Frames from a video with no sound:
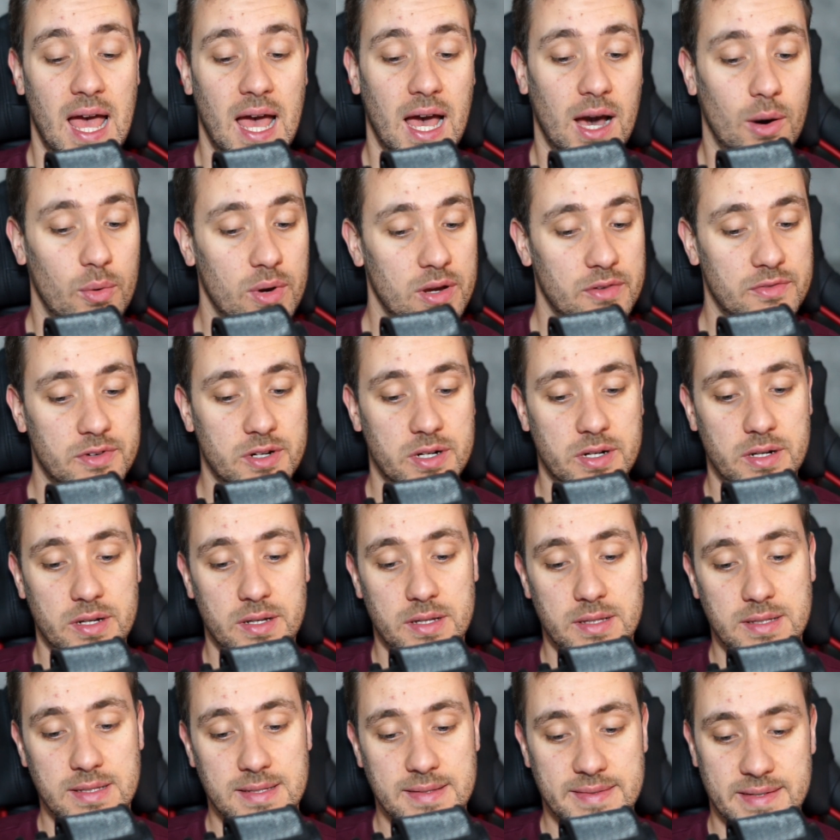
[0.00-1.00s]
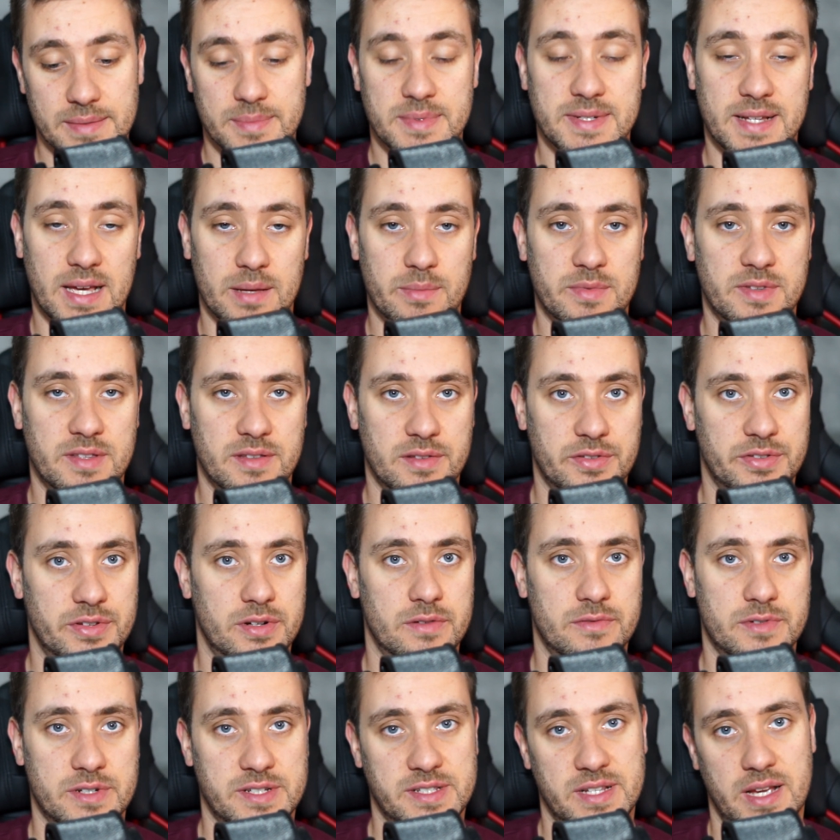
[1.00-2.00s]
However, sometimes
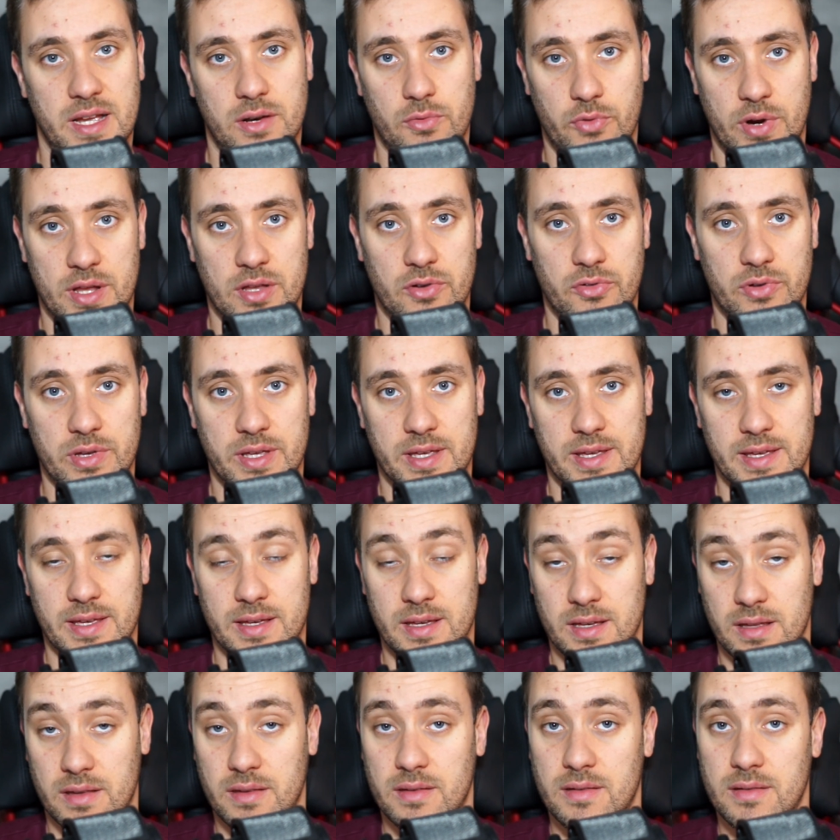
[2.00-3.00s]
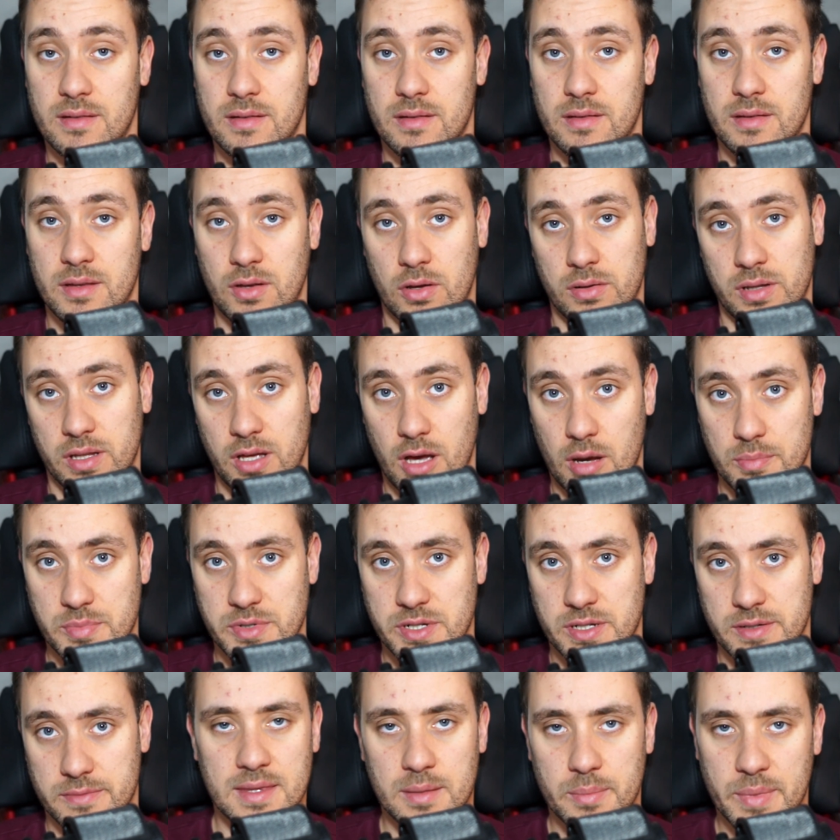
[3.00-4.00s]
server-side rendering is the only
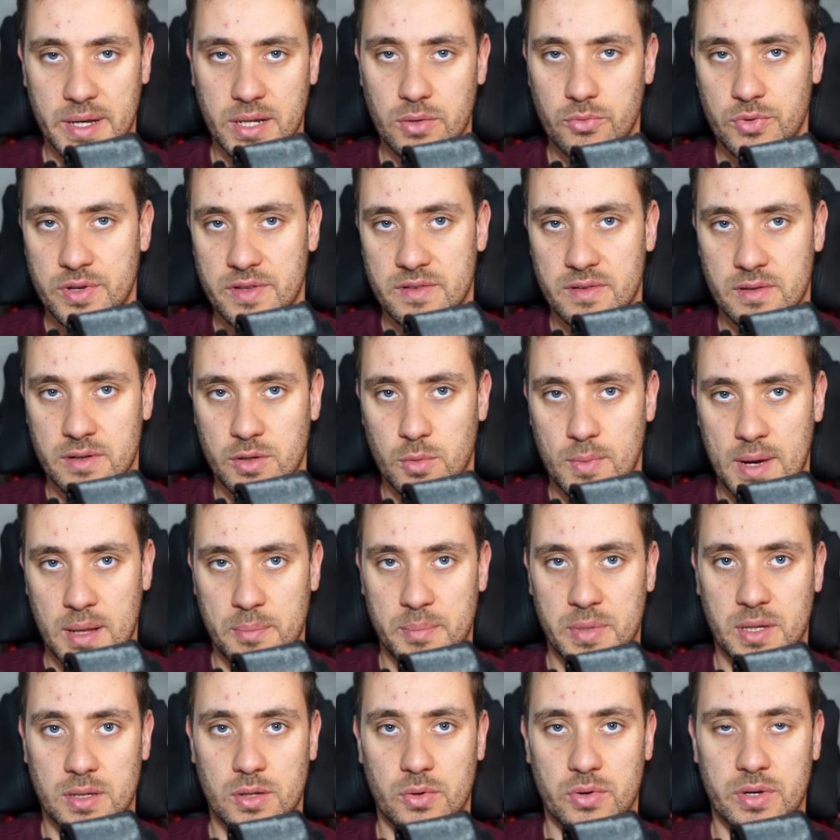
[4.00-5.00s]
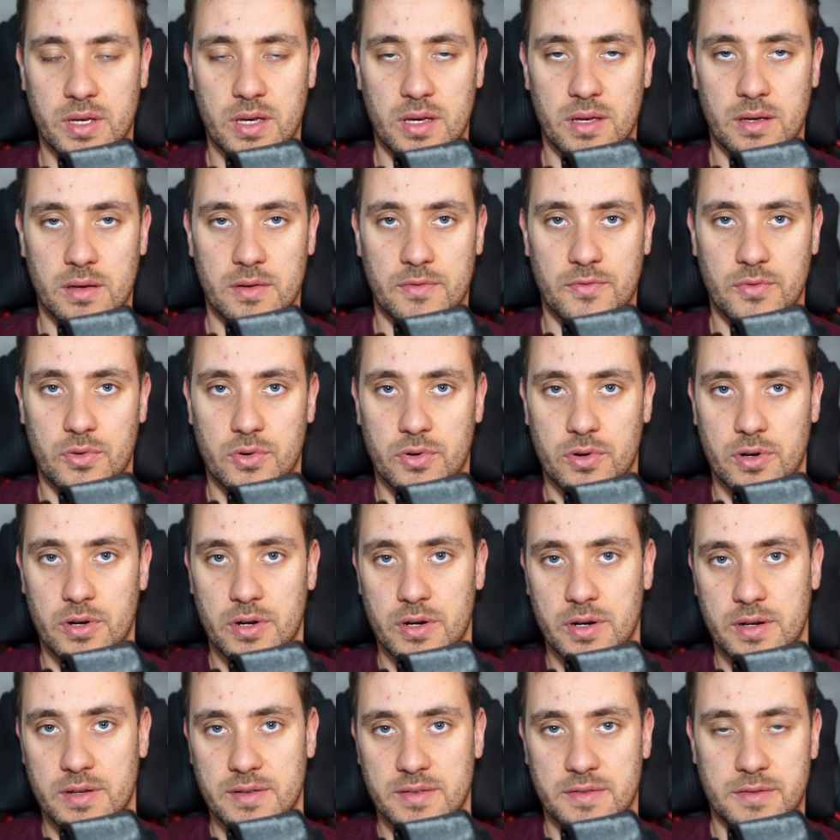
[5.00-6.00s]
option. The main reason you might be looking
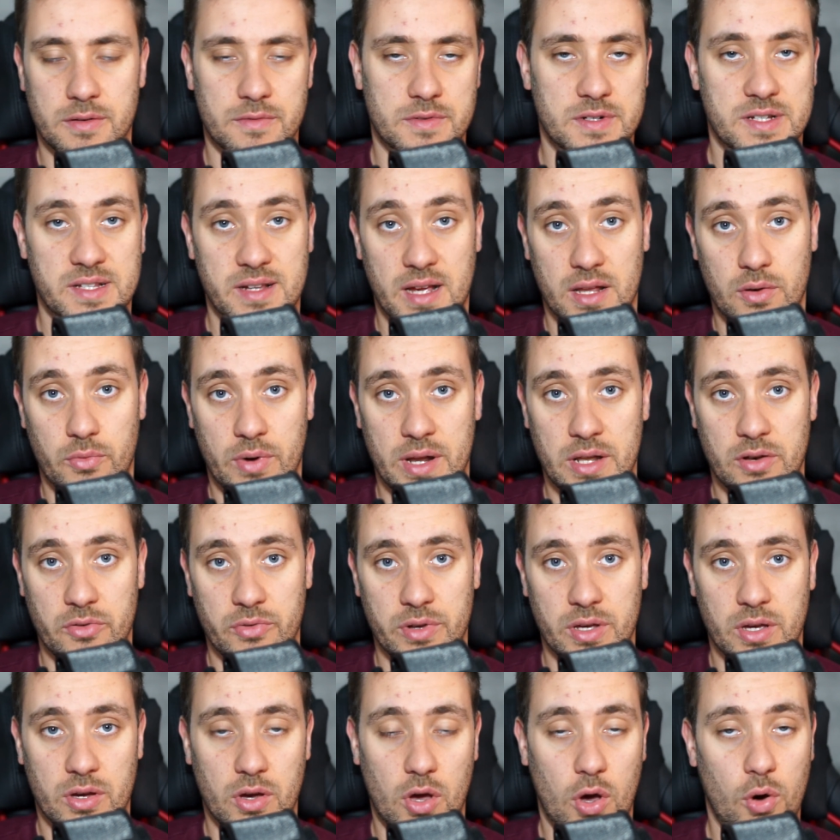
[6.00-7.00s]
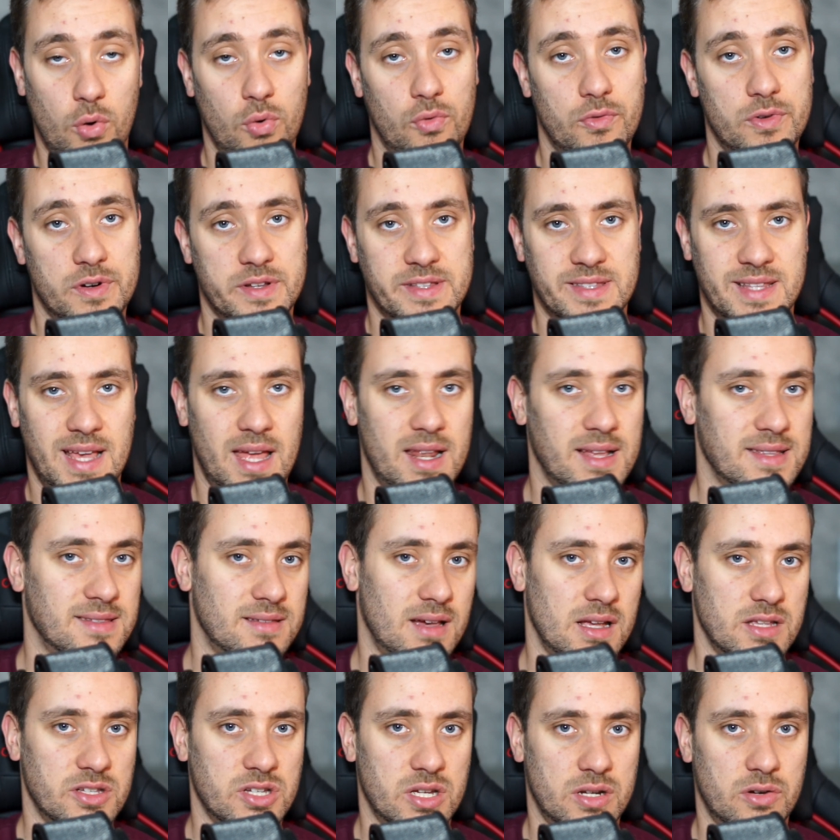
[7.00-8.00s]
for server-side rendering over static
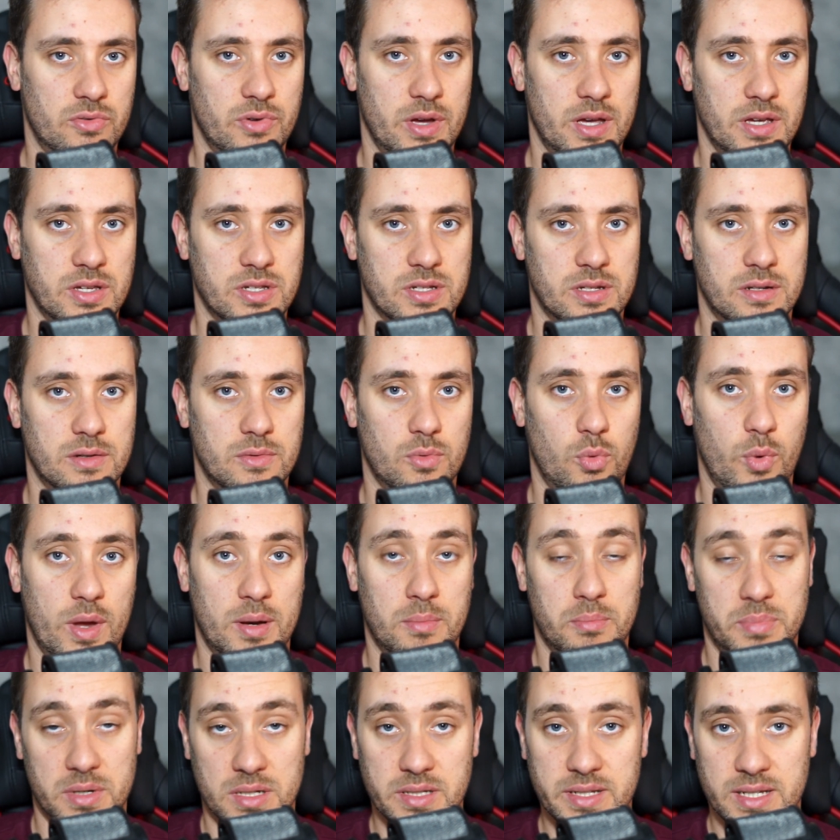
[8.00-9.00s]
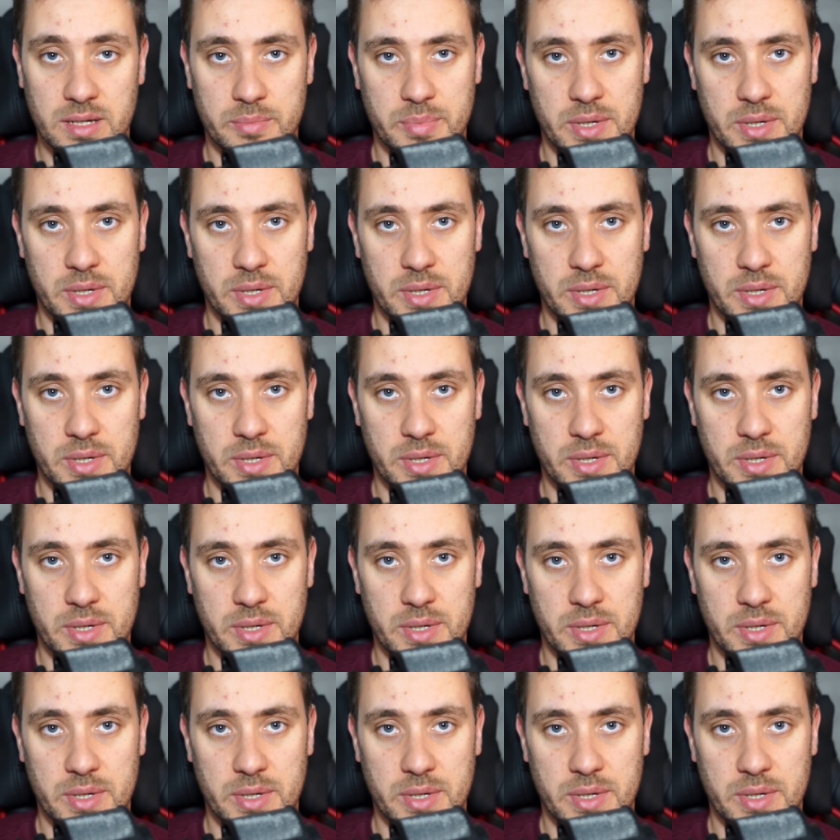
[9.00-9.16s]
site generation when building a